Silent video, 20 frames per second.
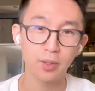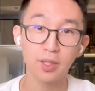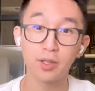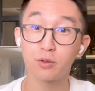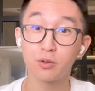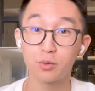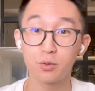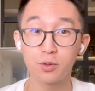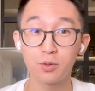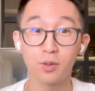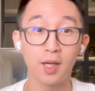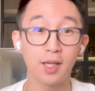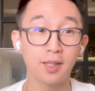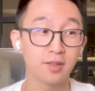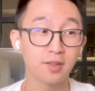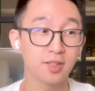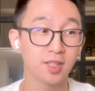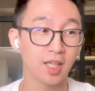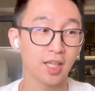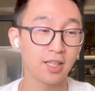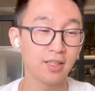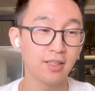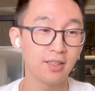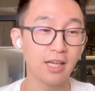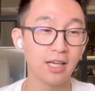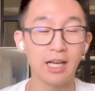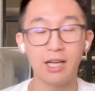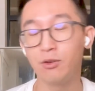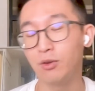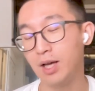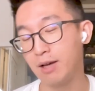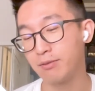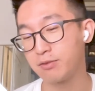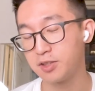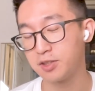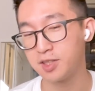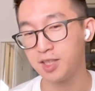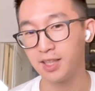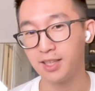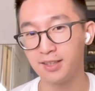through, I decided, after
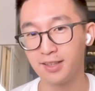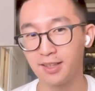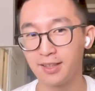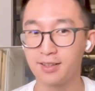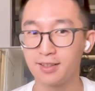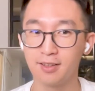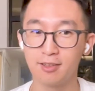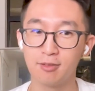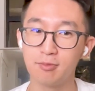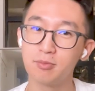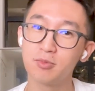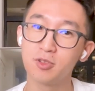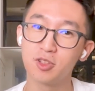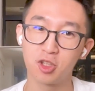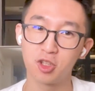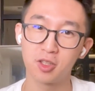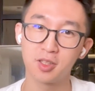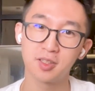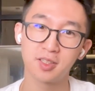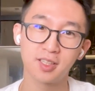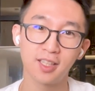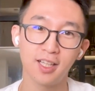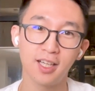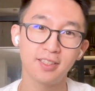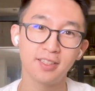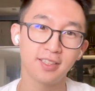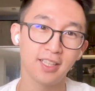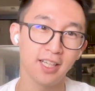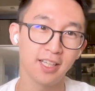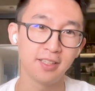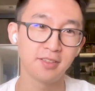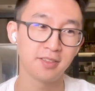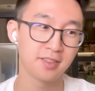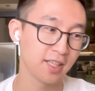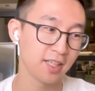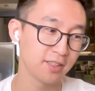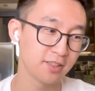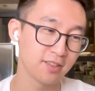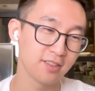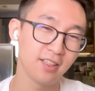taking like a circuits class, I
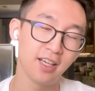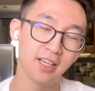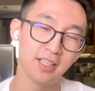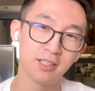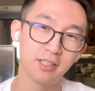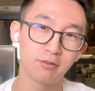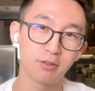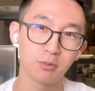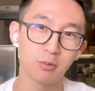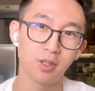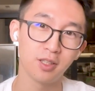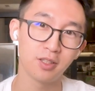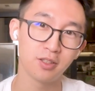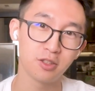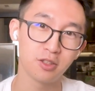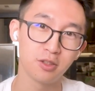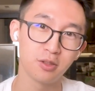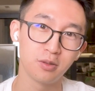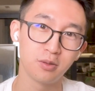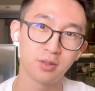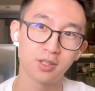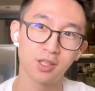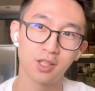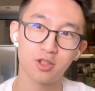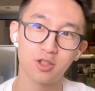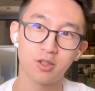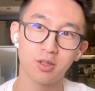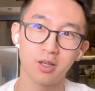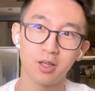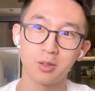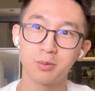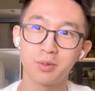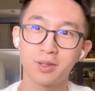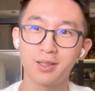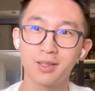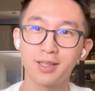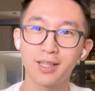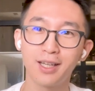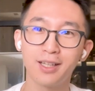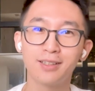decided I never wanted to touch
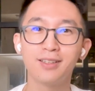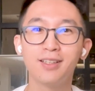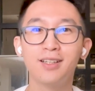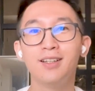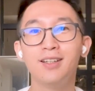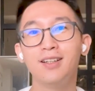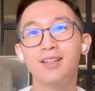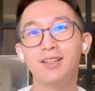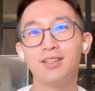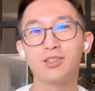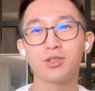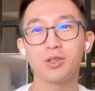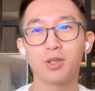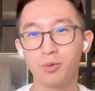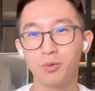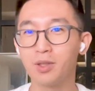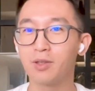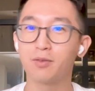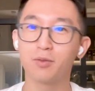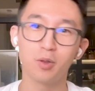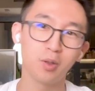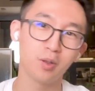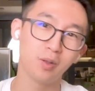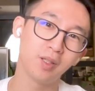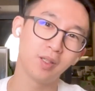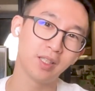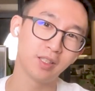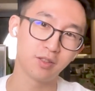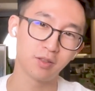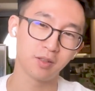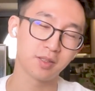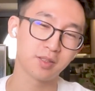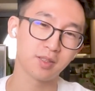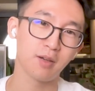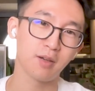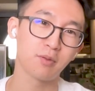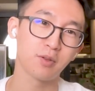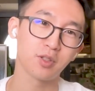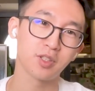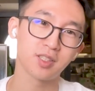hardware again. So I went full into the
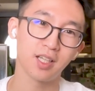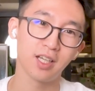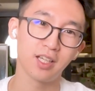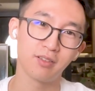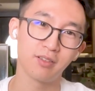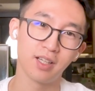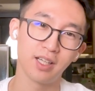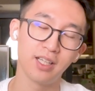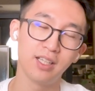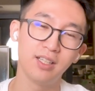software side, right?